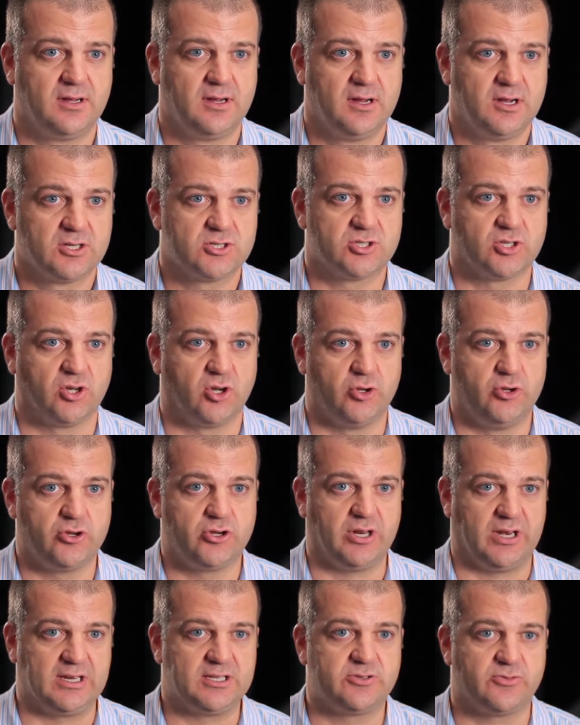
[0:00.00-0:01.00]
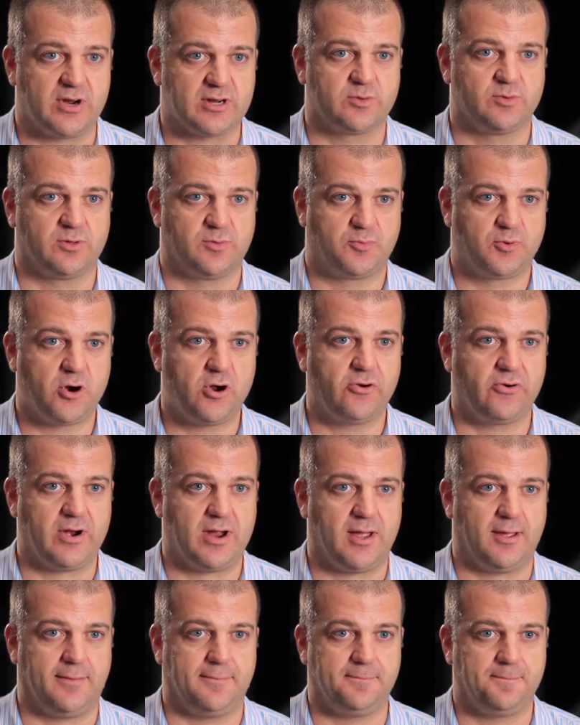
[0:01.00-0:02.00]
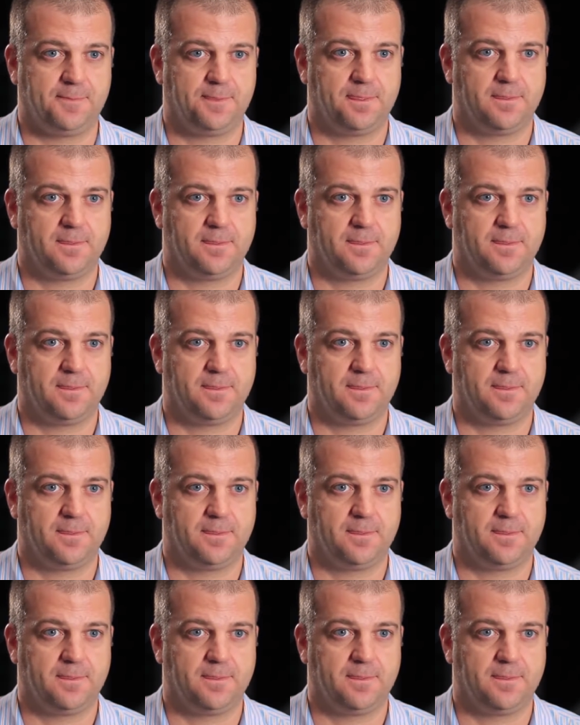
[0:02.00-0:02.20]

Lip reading: So you can interact with the program